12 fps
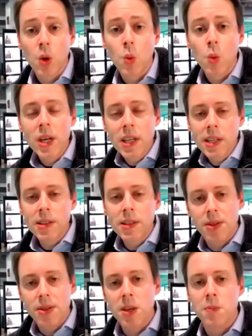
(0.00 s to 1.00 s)
we need to
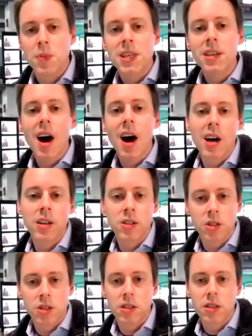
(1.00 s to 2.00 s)
think beyond
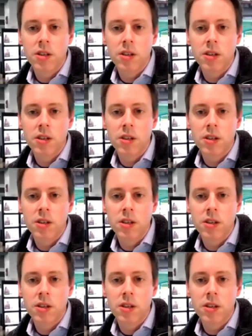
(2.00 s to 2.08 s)
just the